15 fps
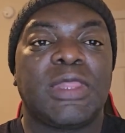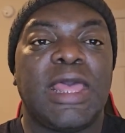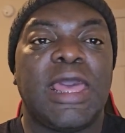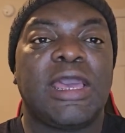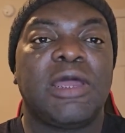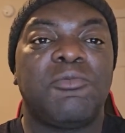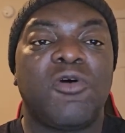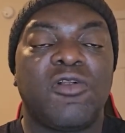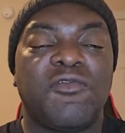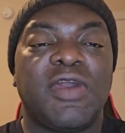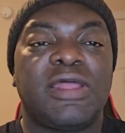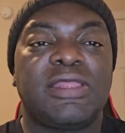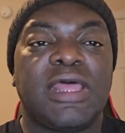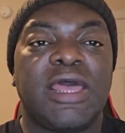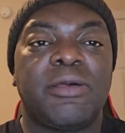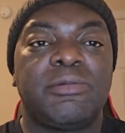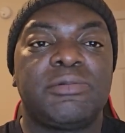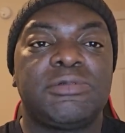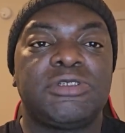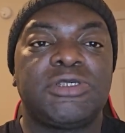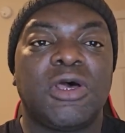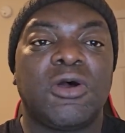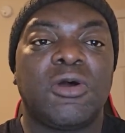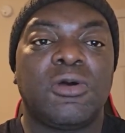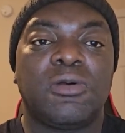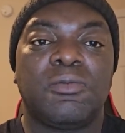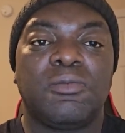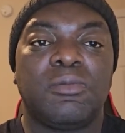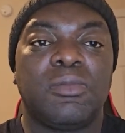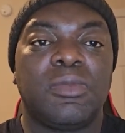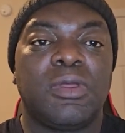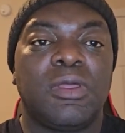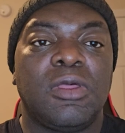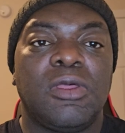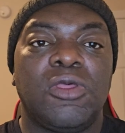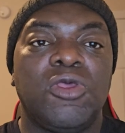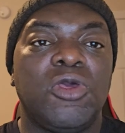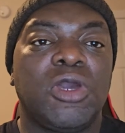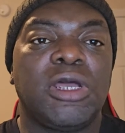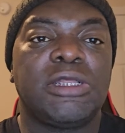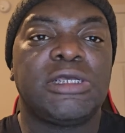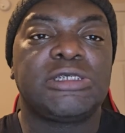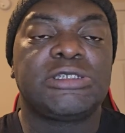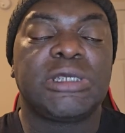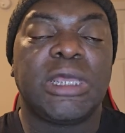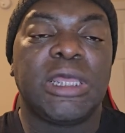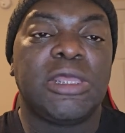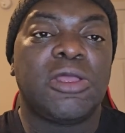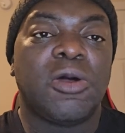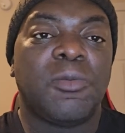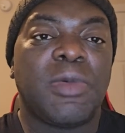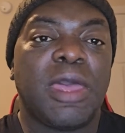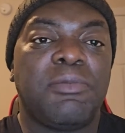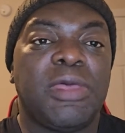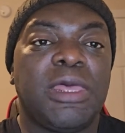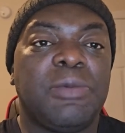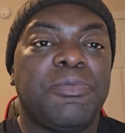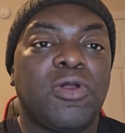it could motivate them. So you can just maybe